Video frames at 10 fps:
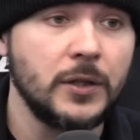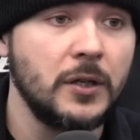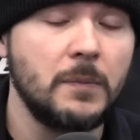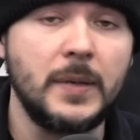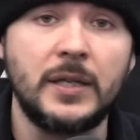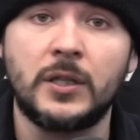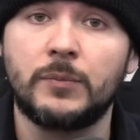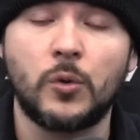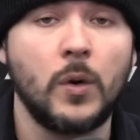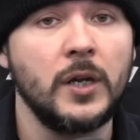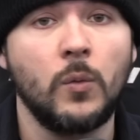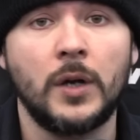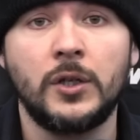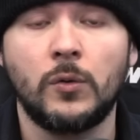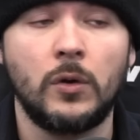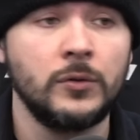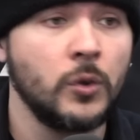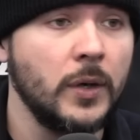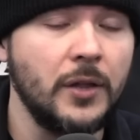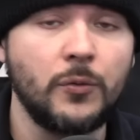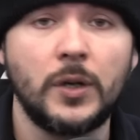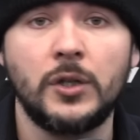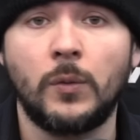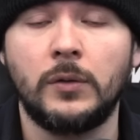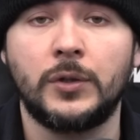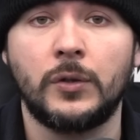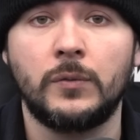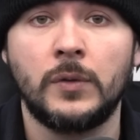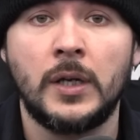going to be some 21 year old, 23 year old dude,